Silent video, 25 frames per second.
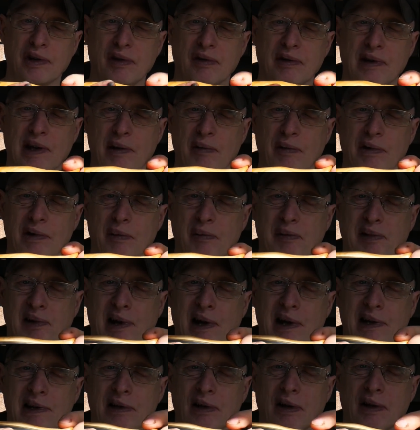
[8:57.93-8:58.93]
unique with the
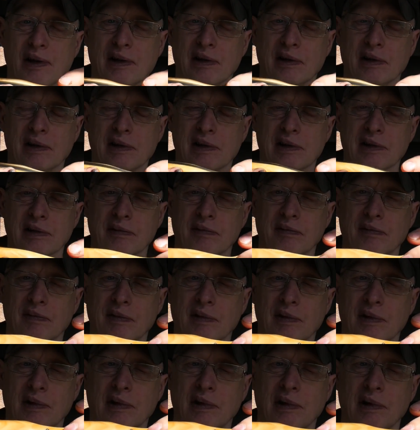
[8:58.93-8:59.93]
brass liners.
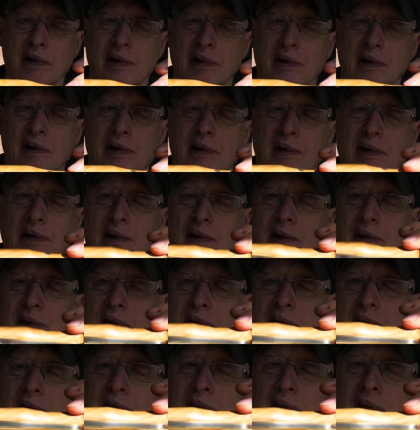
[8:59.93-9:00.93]

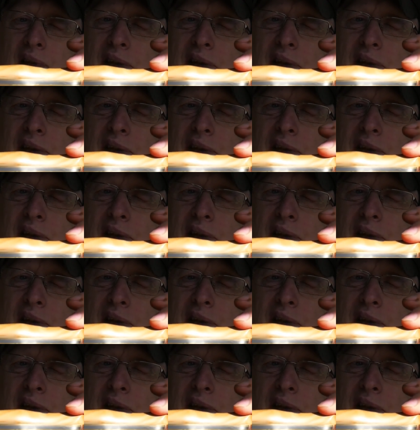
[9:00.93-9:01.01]
So